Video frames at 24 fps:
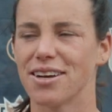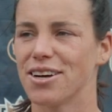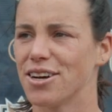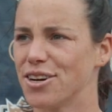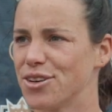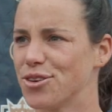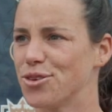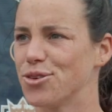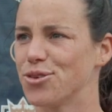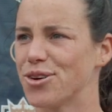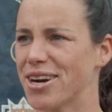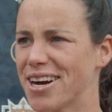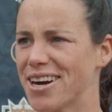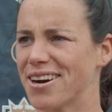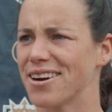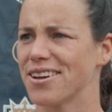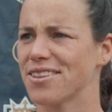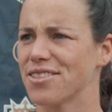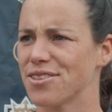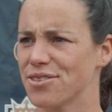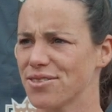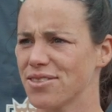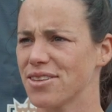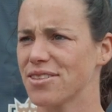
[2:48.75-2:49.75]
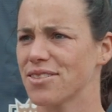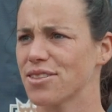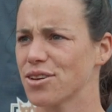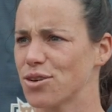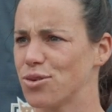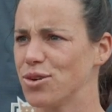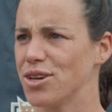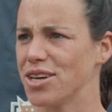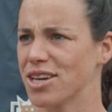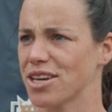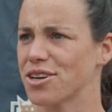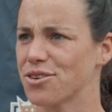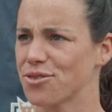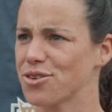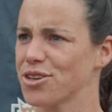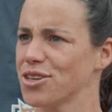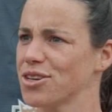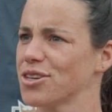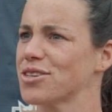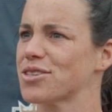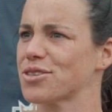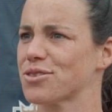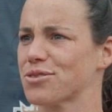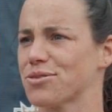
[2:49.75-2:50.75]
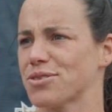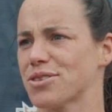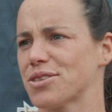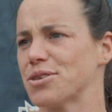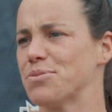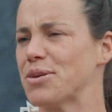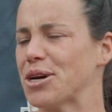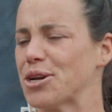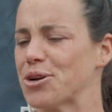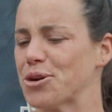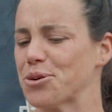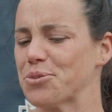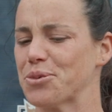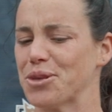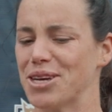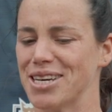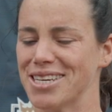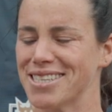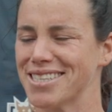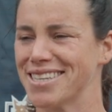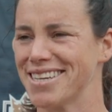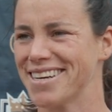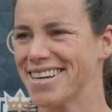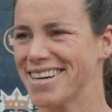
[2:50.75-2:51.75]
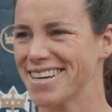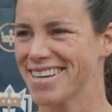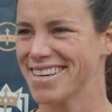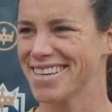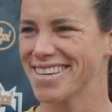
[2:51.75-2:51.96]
a new era, and the queen can really cement her place here.